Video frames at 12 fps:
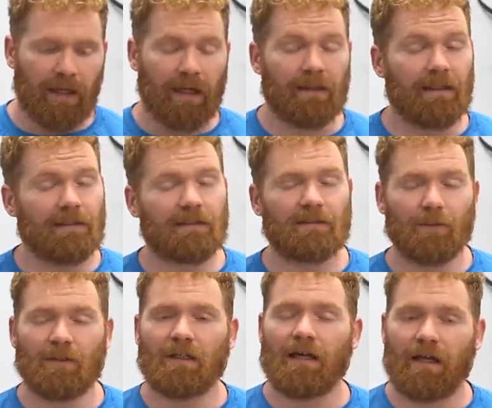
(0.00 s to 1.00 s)
And these are some
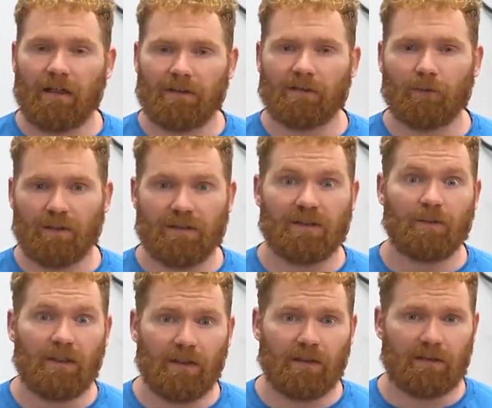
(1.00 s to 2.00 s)
of the hardest ones to
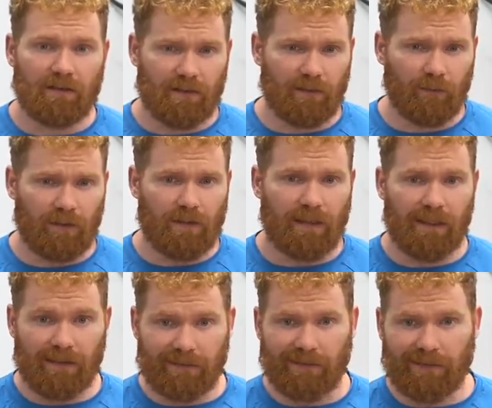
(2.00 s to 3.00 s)
be consistent with
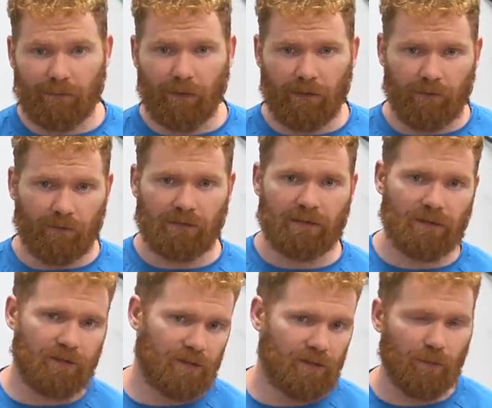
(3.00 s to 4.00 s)
is these micro
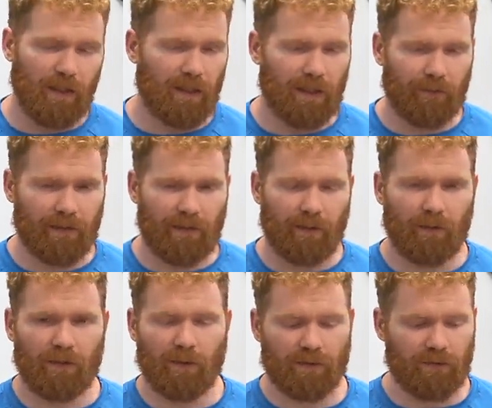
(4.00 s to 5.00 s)
decisions you make every day when
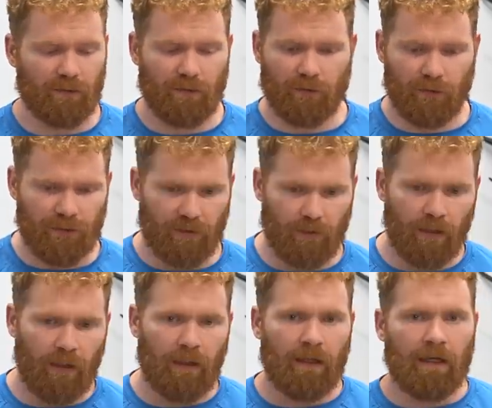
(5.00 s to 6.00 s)
it comes to your nutrition.
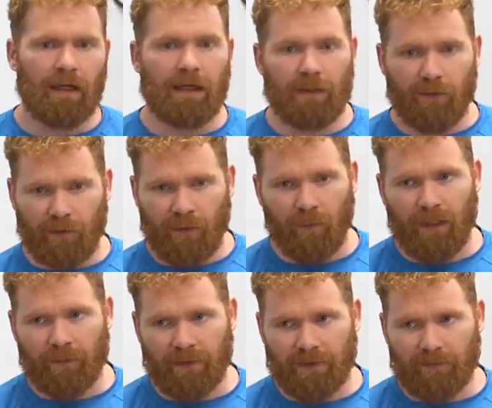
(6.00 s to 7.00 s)
Are you going to eat
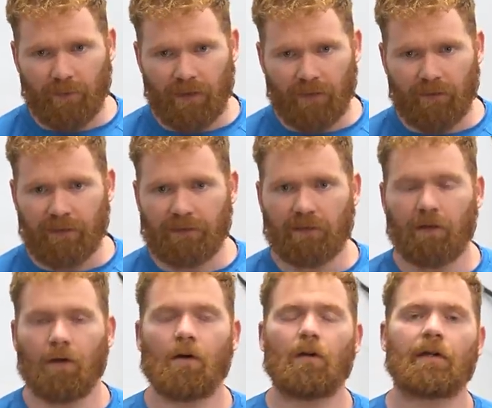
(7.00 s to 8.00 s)
Pop-Tarts for breakfast
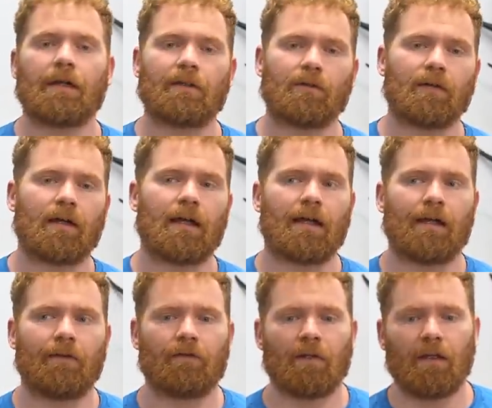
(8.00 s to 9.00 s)
or are you going to
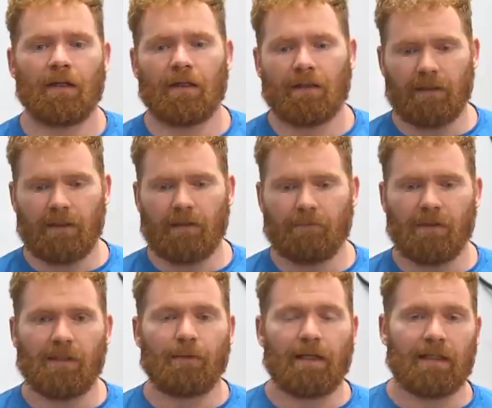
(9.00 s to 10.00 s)
have the
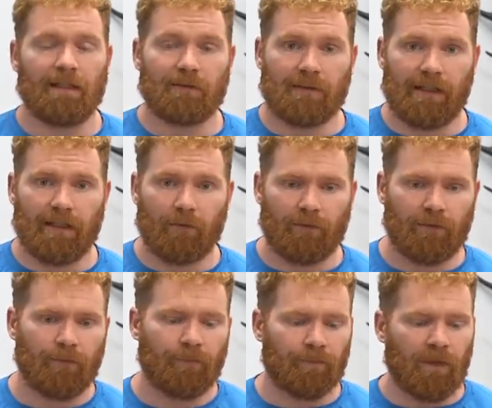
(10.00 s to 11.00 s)
meal plan that was laid out for
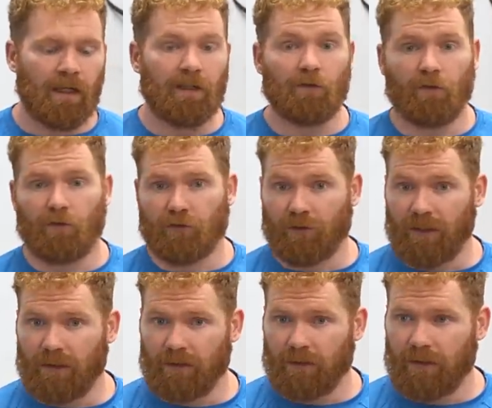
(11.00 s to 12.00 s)
you? Are you going to go
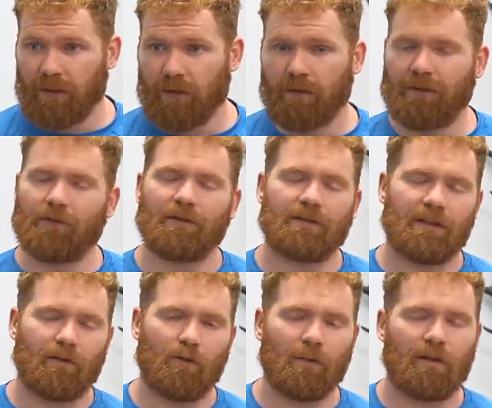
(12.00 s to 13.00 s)
training today or are you going to sit
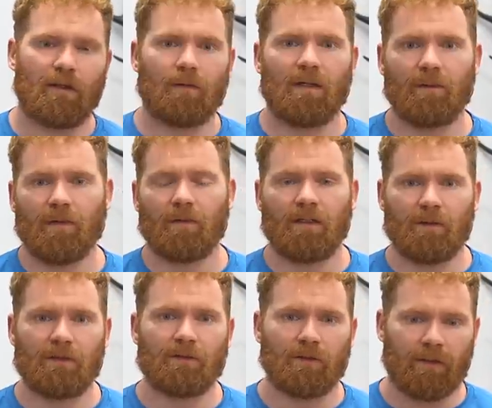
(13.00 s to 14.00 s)
at home and think maybe I'm a little
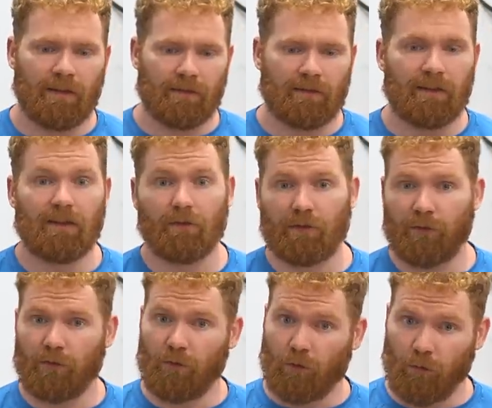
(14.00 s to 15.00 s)
bit too tired even though
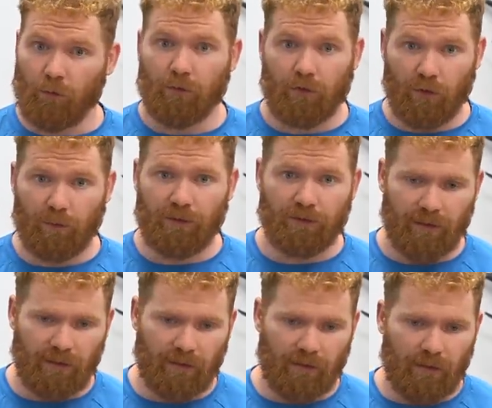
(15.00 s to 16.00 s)
you know you should be
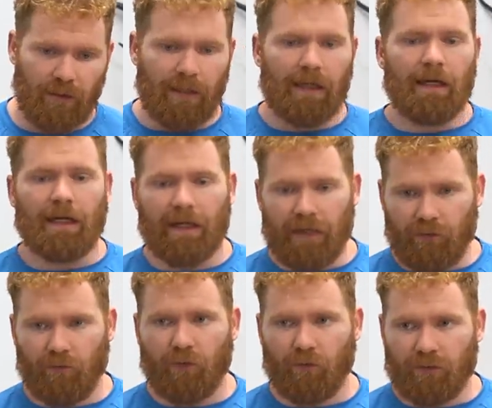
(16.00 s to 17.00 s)
training? Are
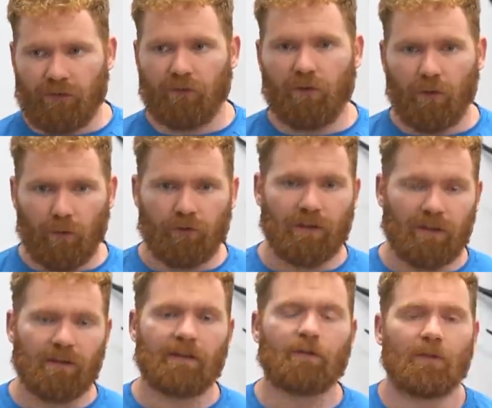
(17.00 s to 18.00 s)
you going to go
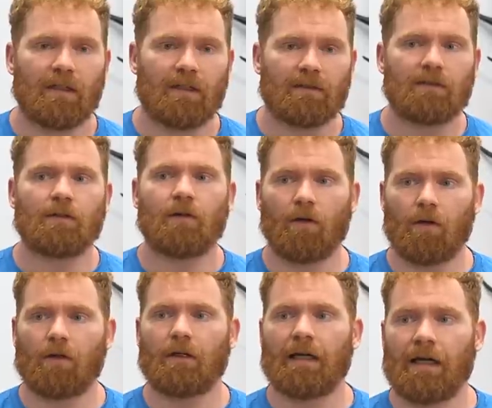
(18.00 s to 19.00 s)
drinking at the weekend
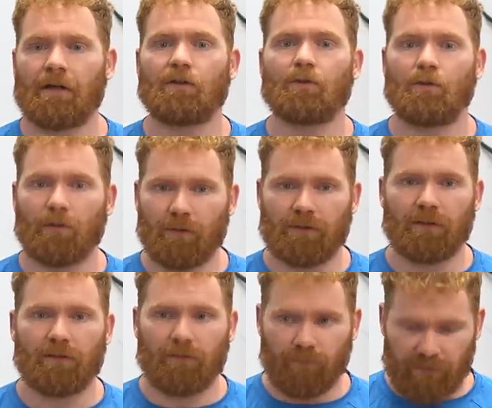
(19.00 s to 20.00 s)
or are you going
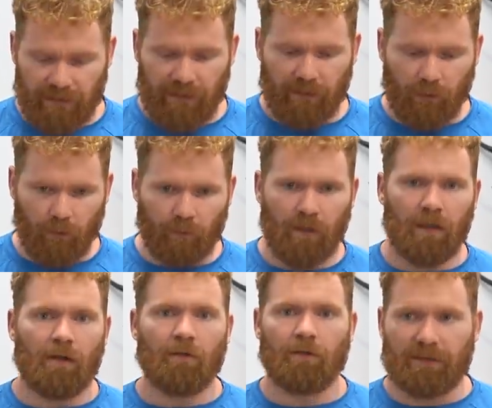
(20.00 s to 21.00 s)
to stay at home
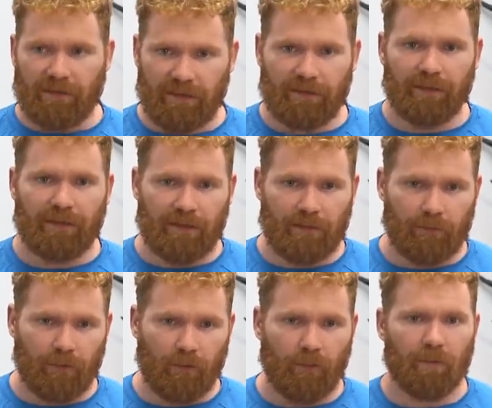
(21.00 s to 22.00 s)
for the sixth weekend in a
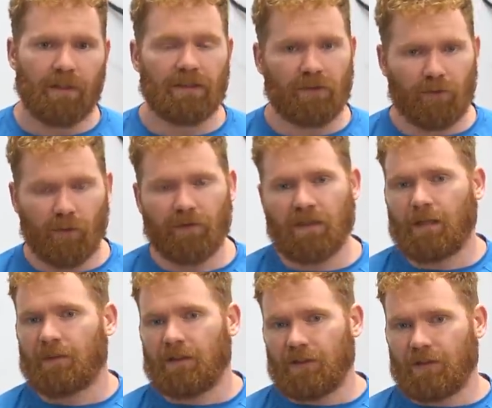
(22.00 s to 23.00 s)
row because you know you have a
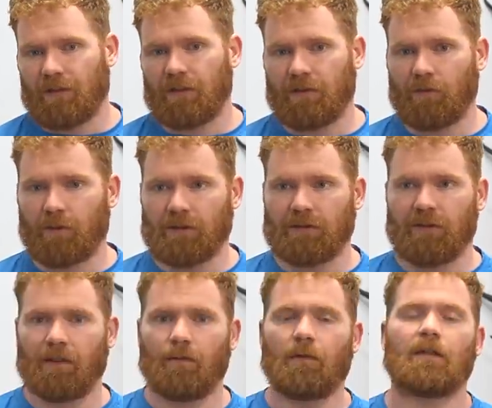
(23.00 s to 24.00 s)
competition in two months'
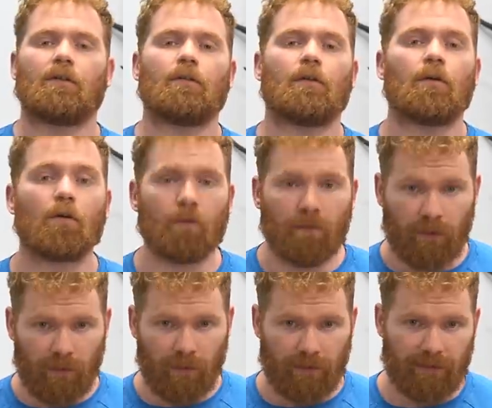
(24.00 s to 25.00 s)
time and you know
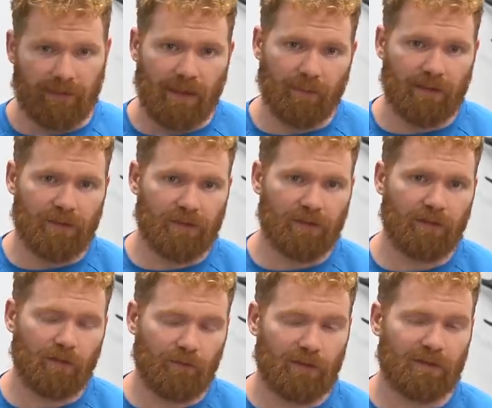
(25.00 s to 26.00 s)
that the
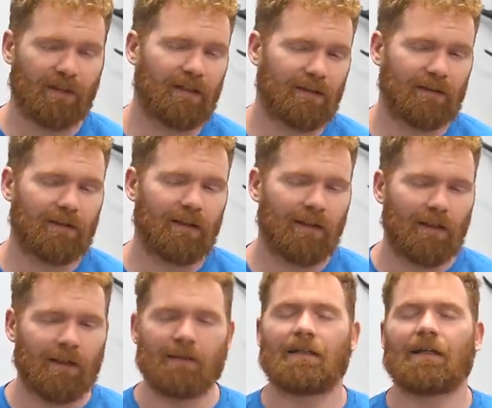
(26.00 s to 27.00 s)
competition you've decided
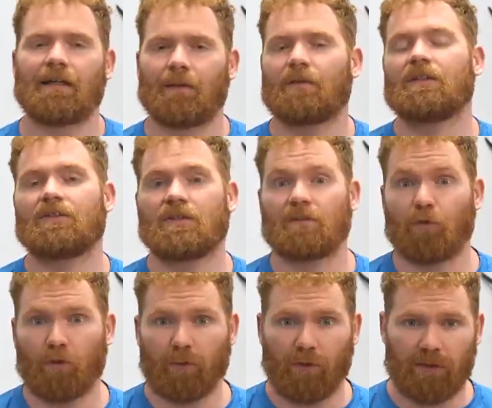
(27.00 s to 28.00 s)
that that competition is
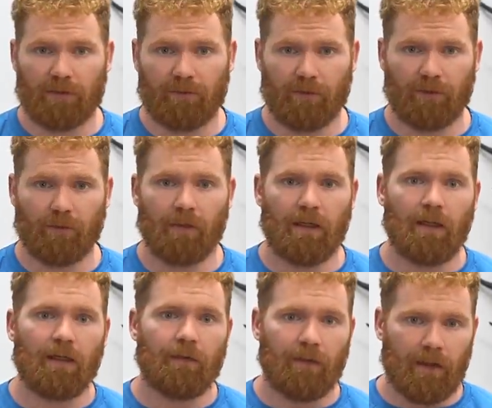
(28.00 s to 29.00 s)
more important for you
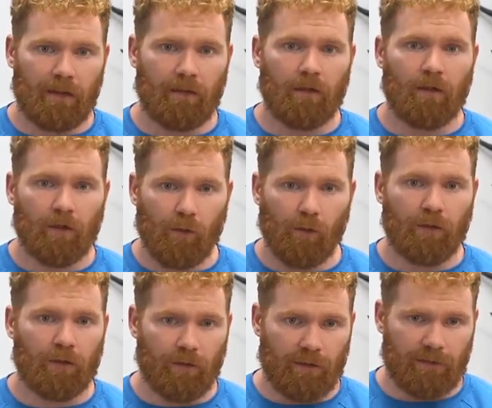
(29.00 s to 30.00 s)
than coke
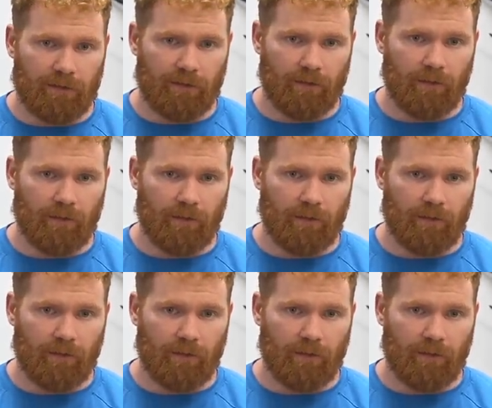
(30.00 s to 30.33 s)
and hookers,